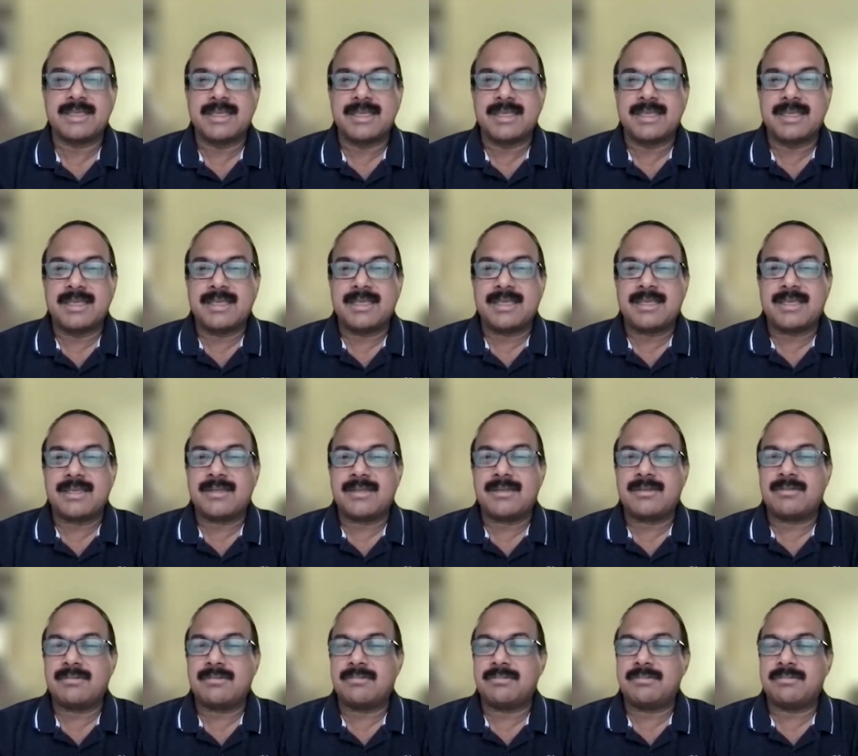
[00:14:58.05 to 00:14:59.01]
Mm-hmm. You
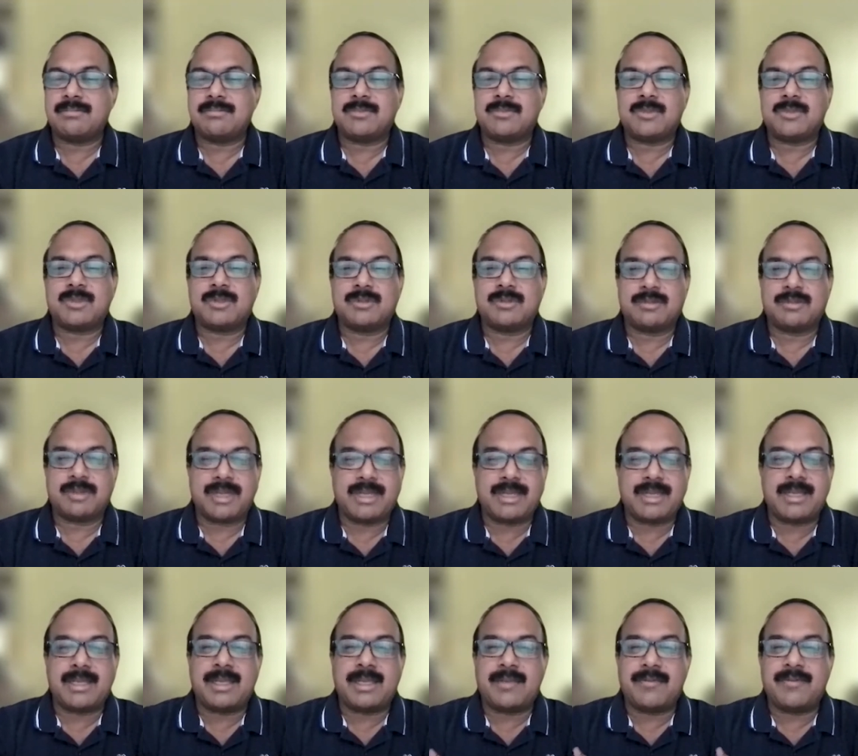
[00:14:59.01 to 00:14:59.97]
know, so in,
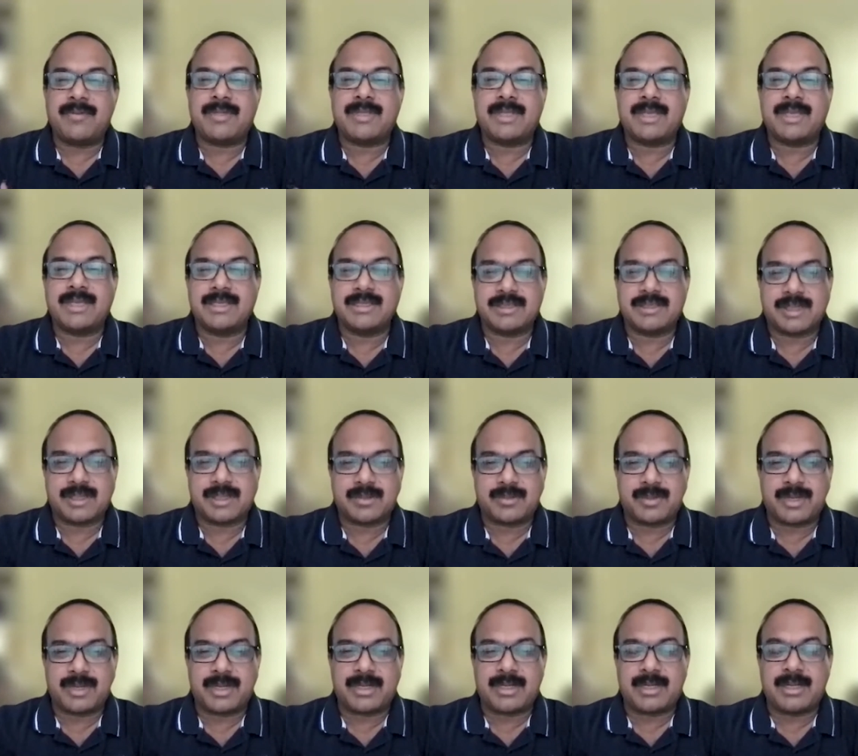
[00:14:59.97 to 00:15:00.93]
everything is
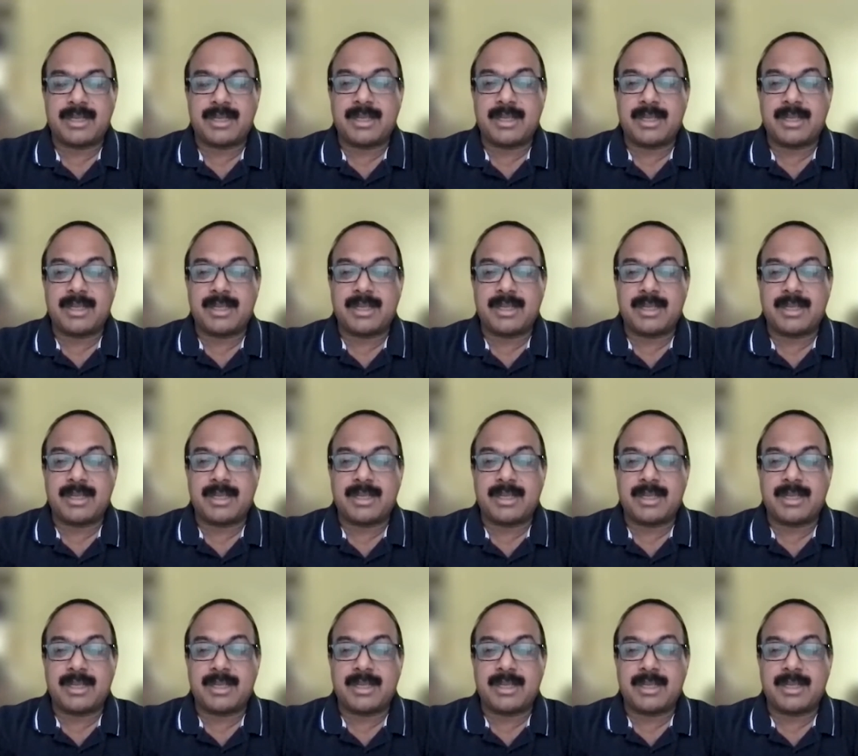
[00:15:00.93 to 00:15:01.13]
required.